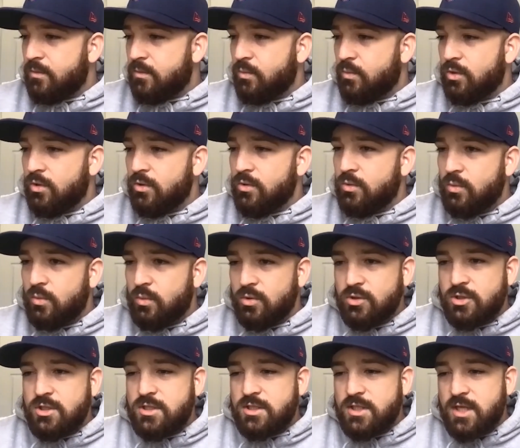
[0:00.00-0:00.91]

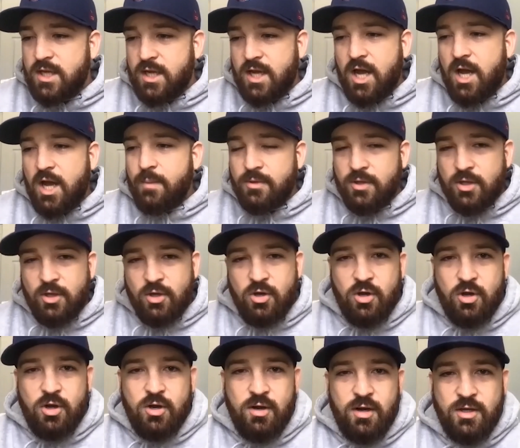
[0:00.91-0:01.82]
we'll just like hop in the
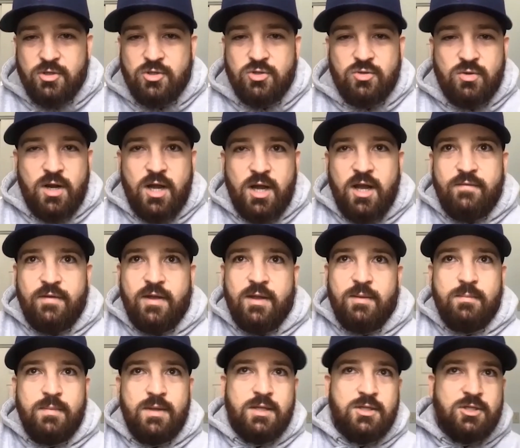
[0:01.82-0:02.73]
car and drive
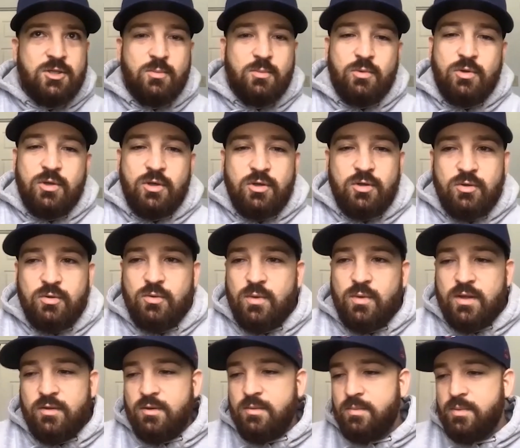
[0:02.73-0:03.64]
and meet someone new,
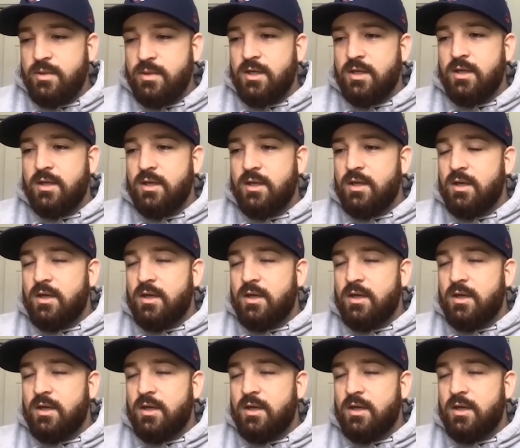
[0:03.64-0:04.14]
whether it be